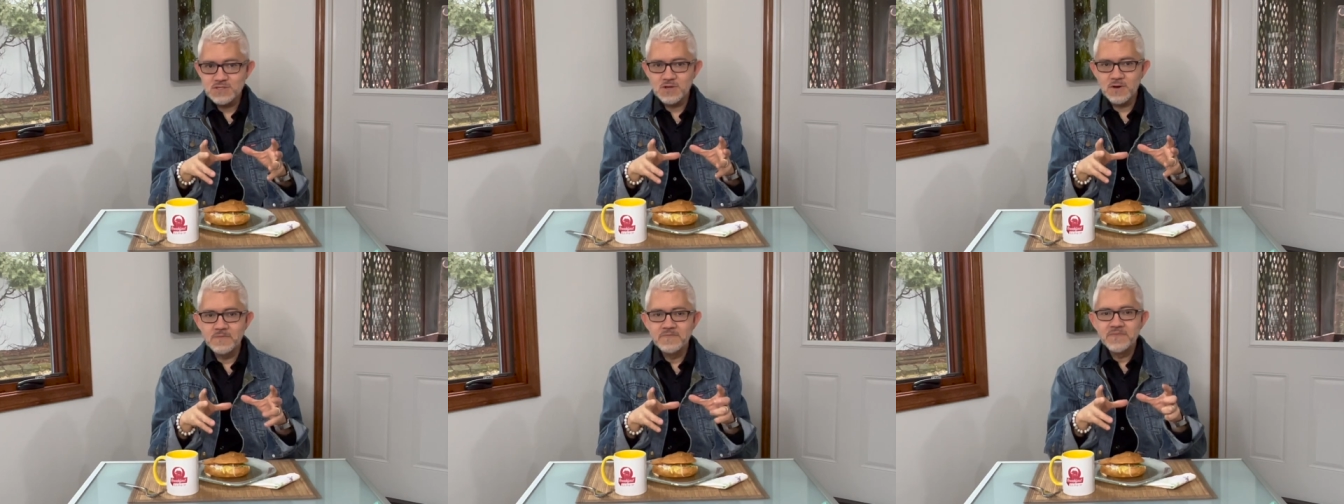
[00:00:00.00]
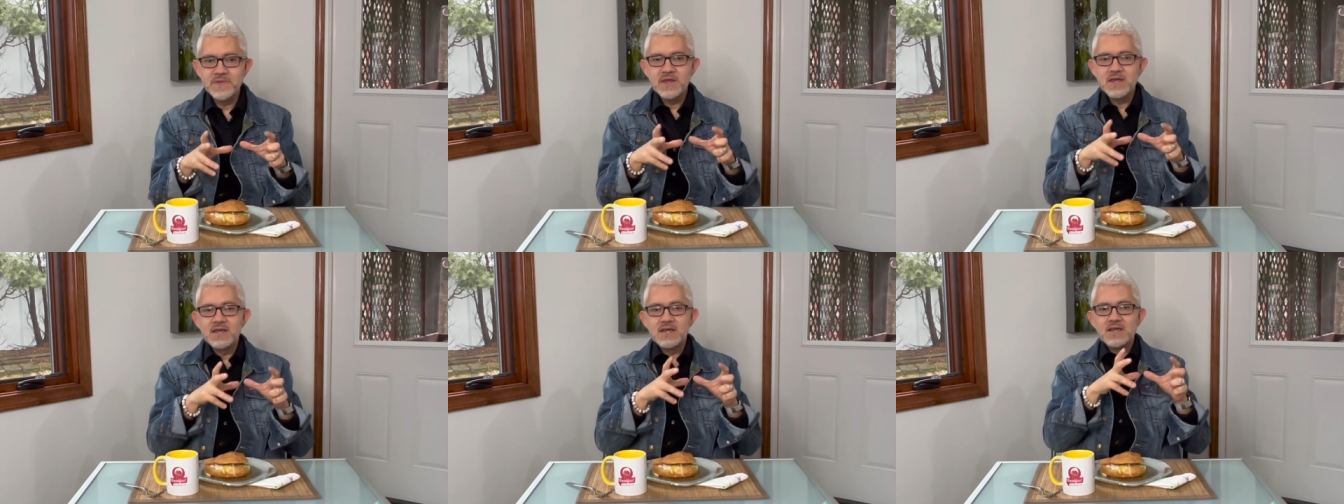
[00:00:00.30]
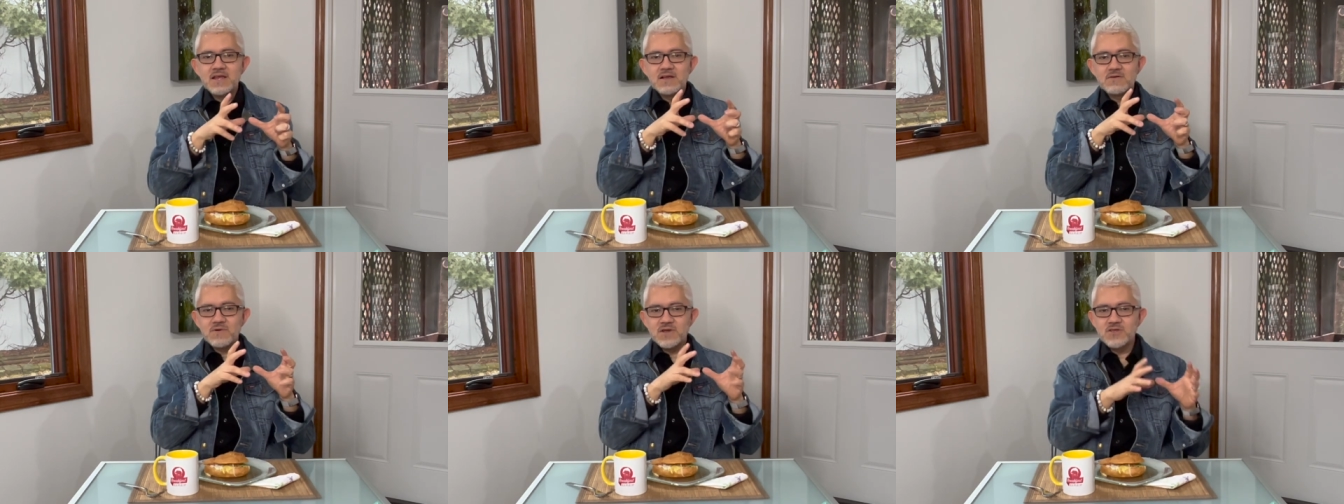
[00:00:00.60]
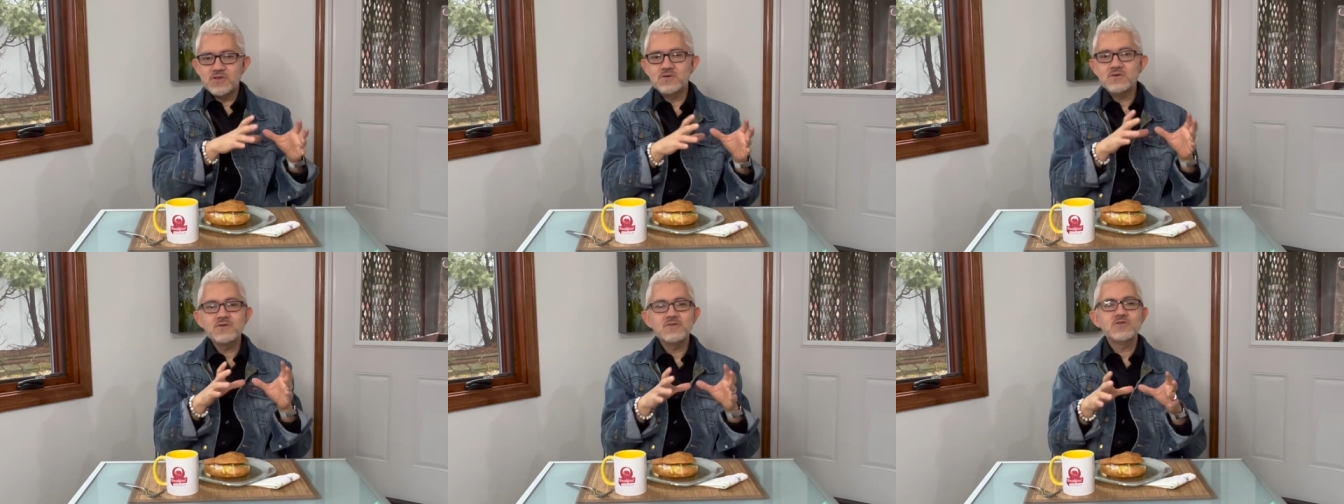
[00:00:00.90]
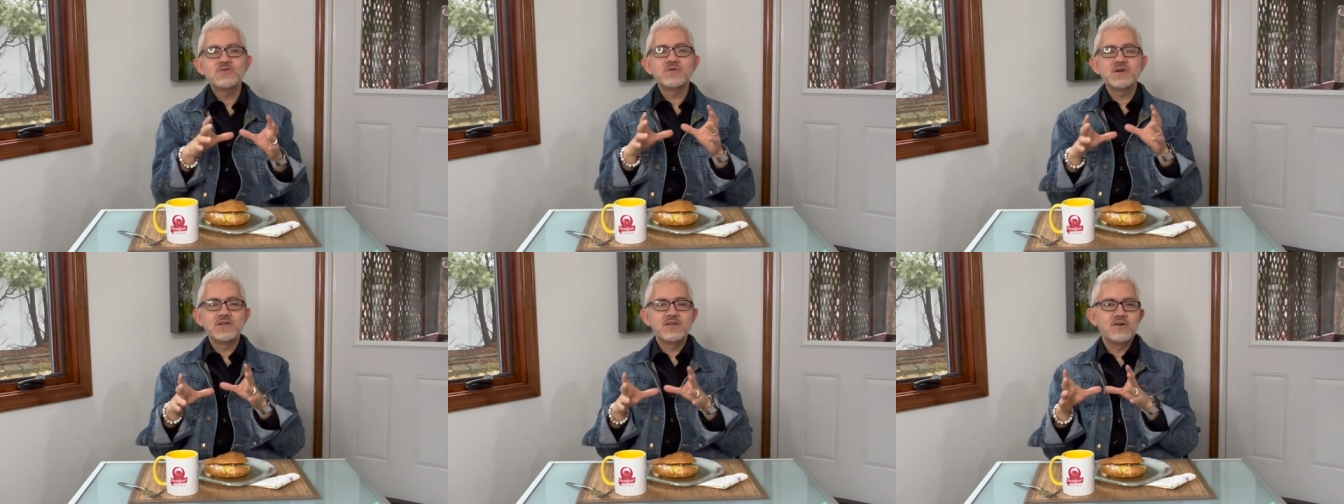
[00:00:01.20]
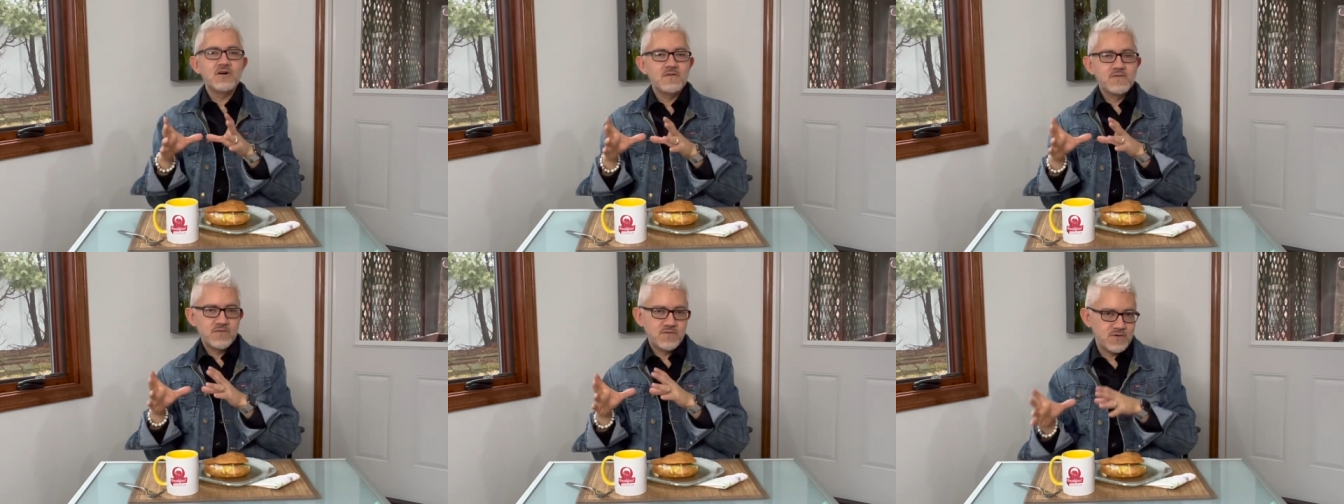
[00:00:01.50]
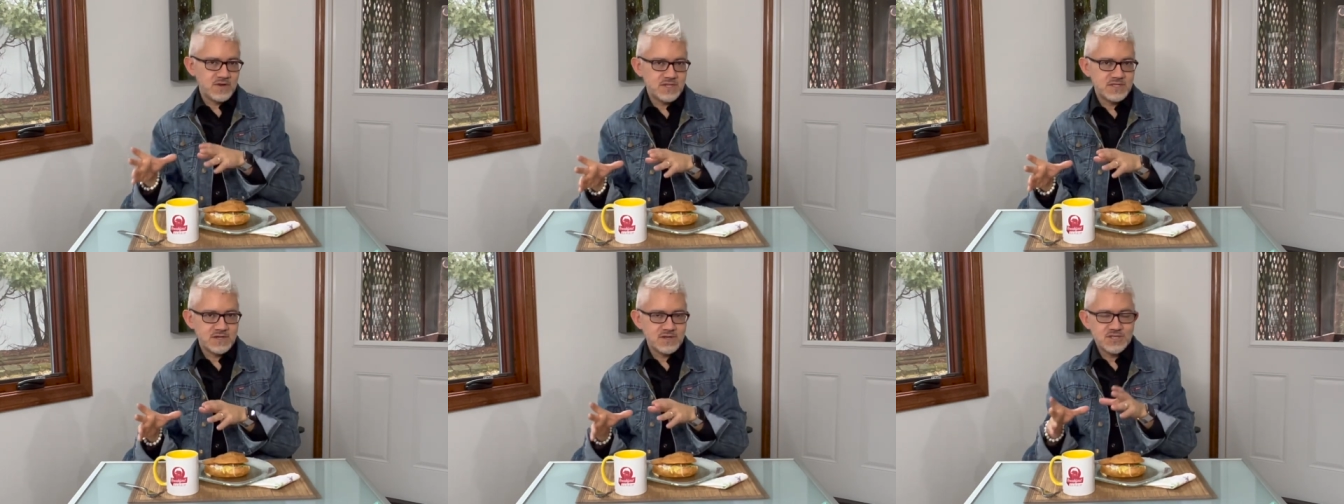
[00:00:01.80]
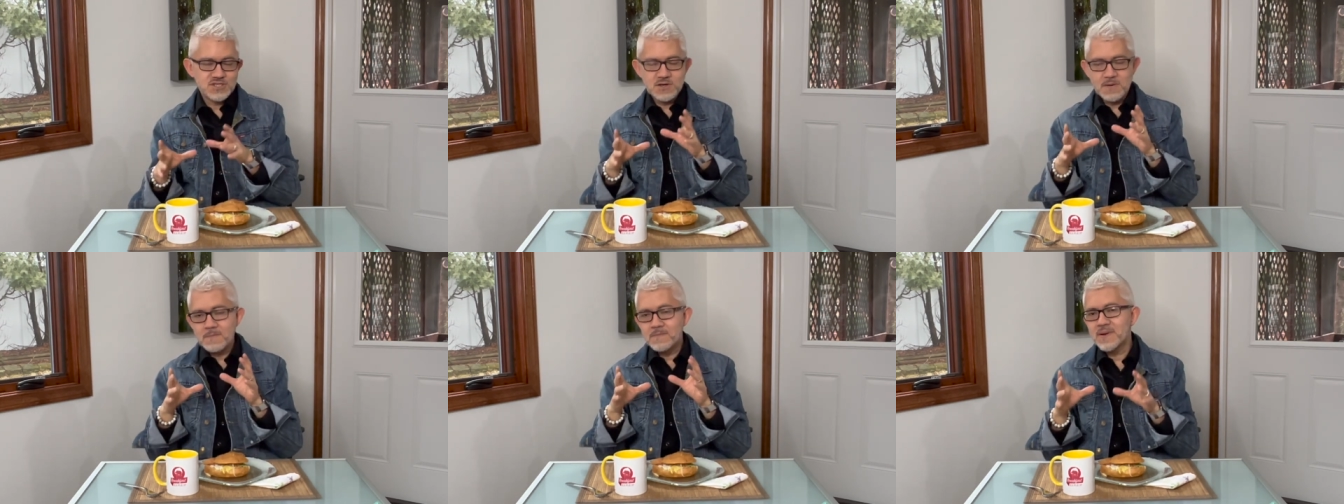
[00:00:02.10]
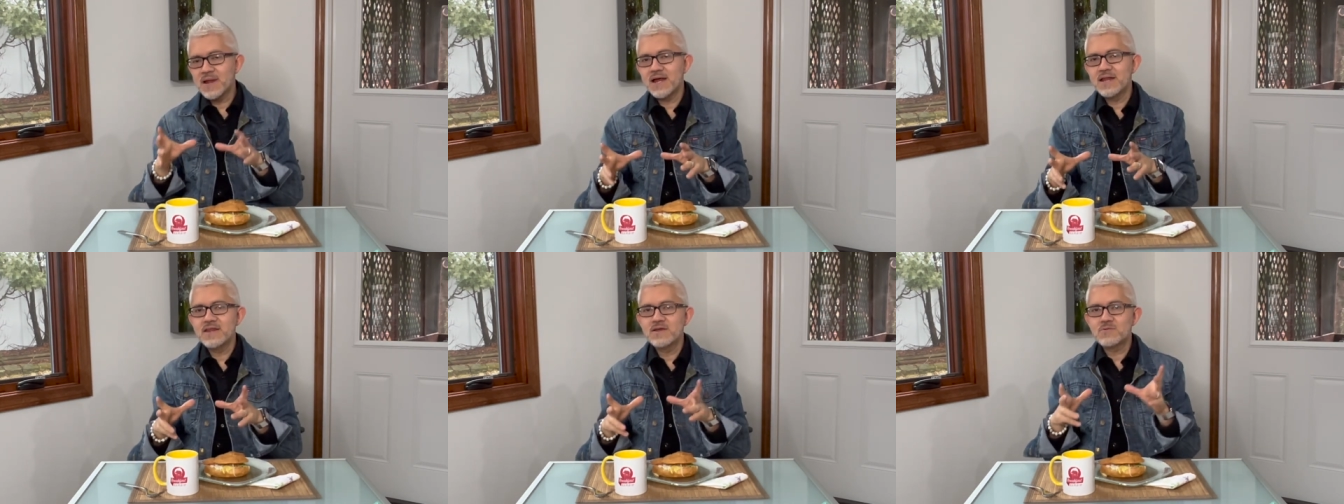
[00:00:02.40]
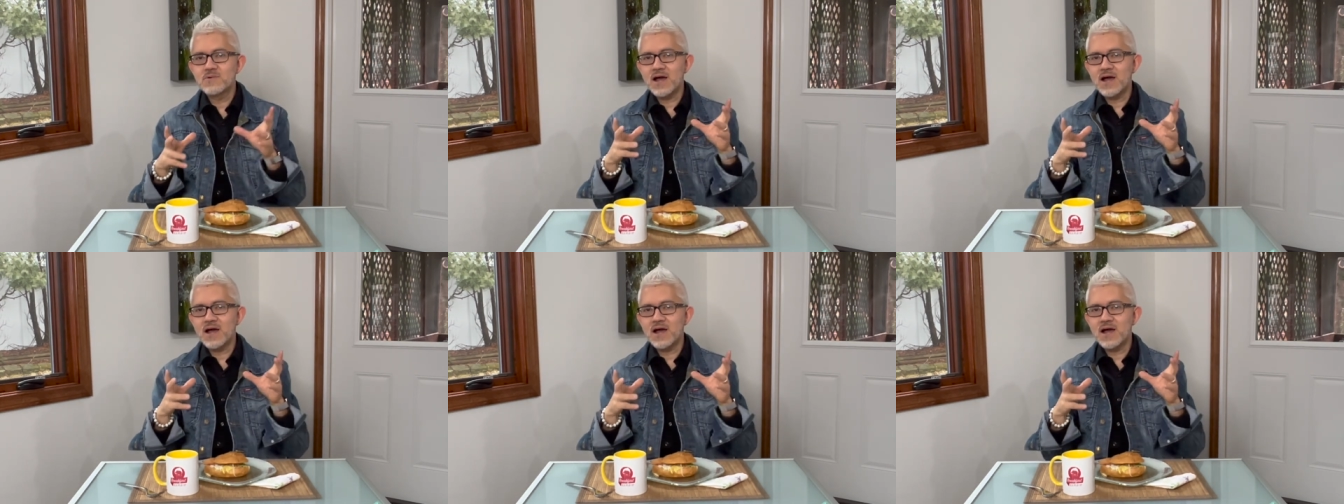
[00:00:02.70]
So when you don't do enough research and planning,